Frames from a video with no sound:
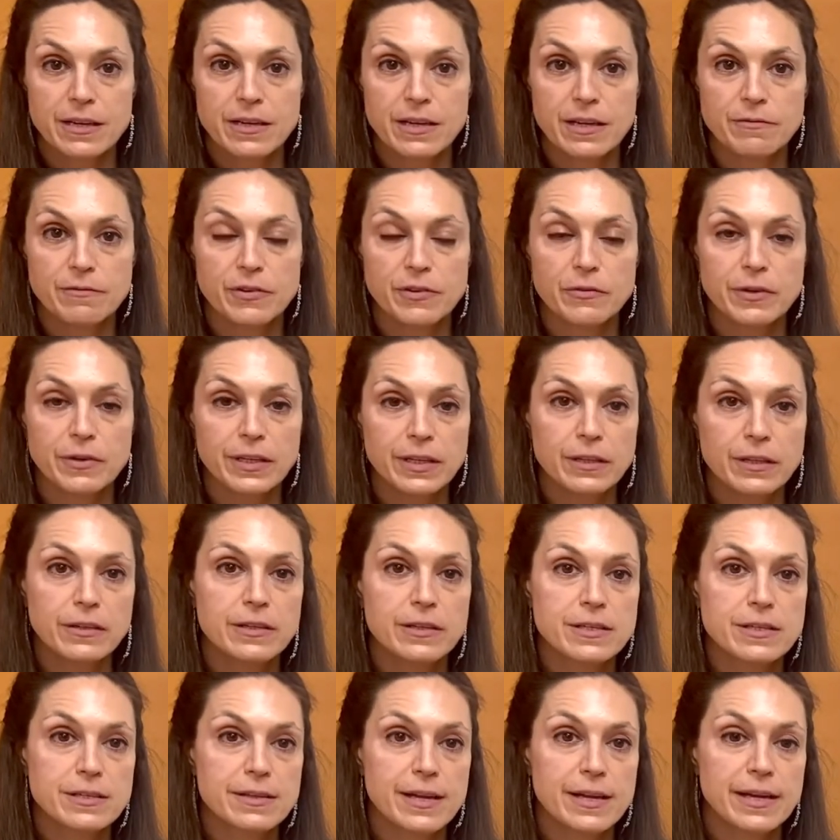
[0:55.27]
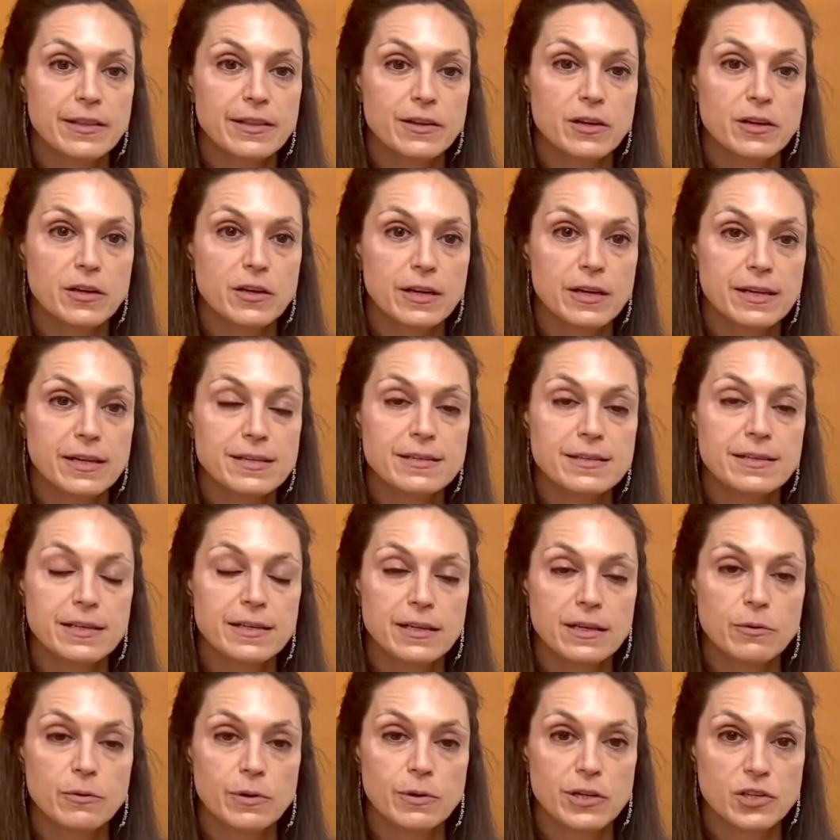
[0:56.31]
If it really looks like they're exceeding
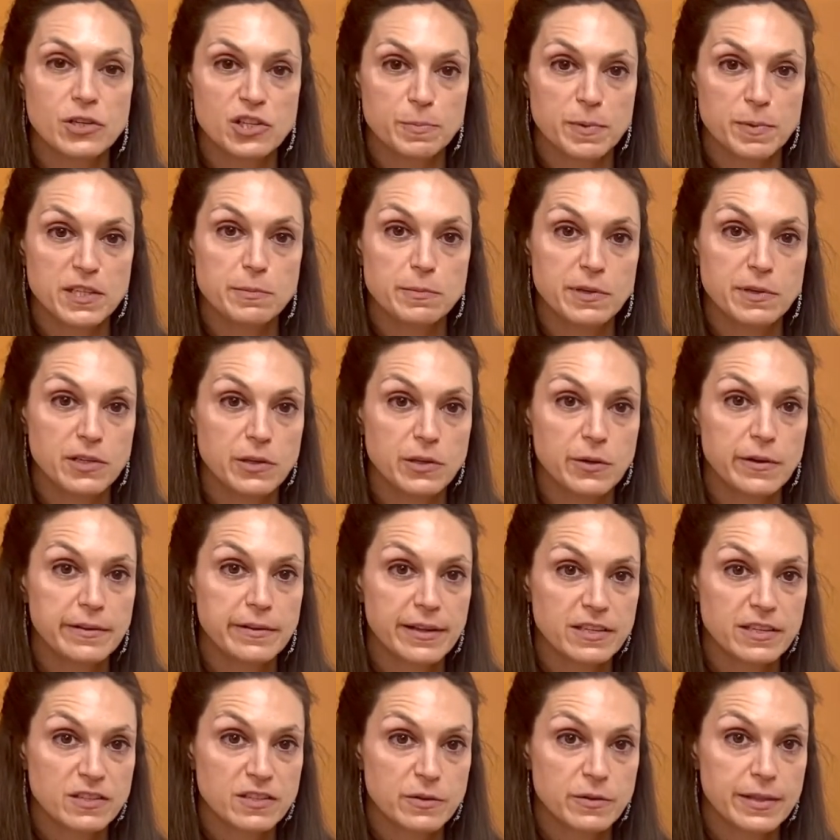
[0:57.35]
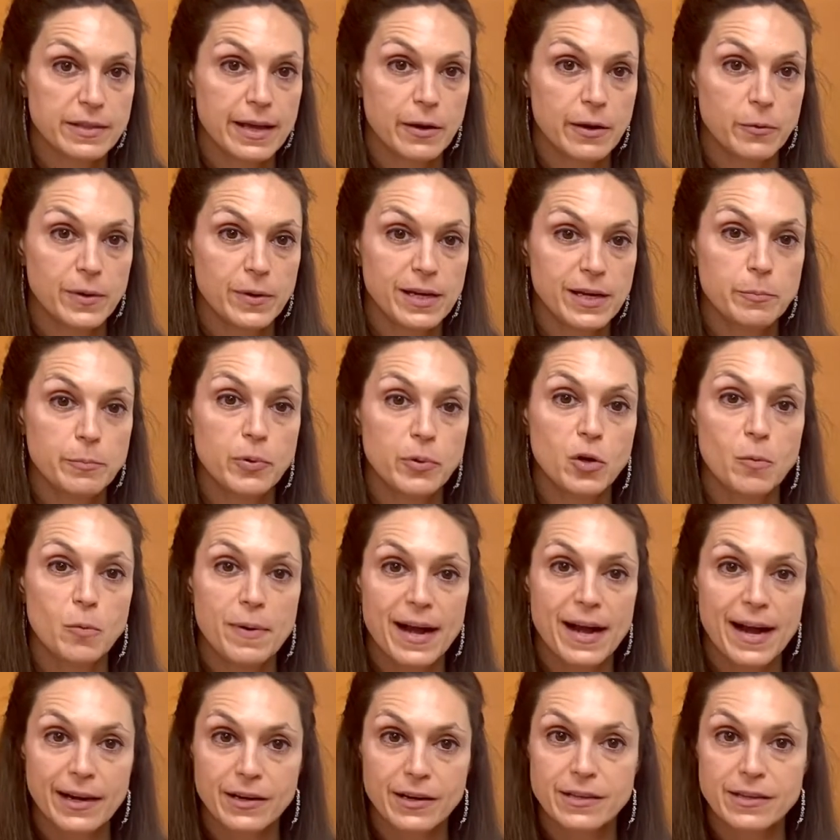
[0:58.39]
what you're supposed to be doing that week, pull
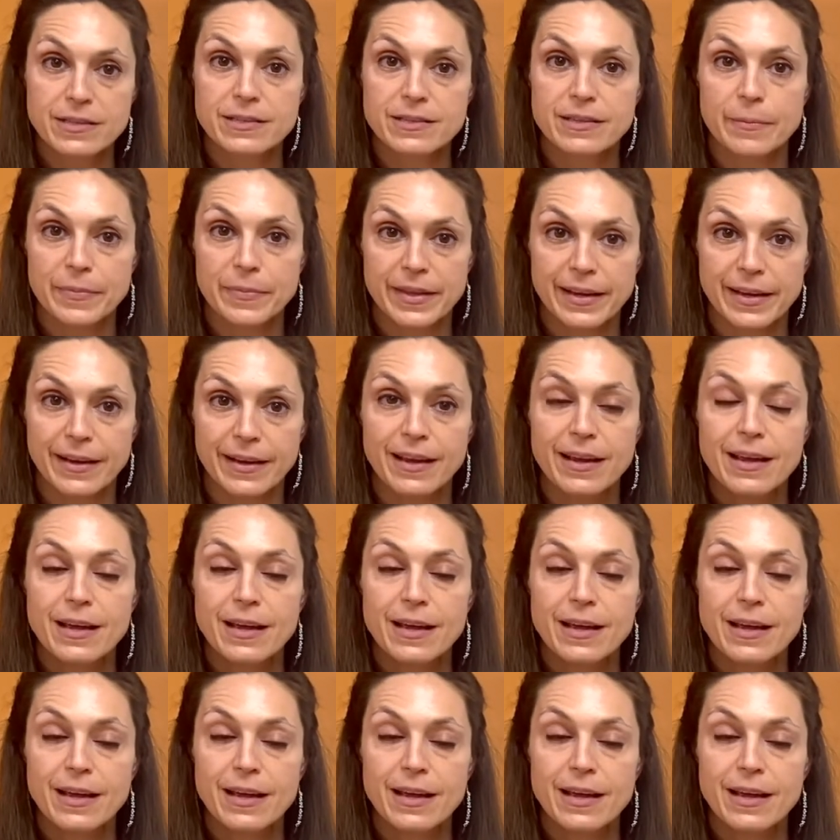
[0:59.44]
back on something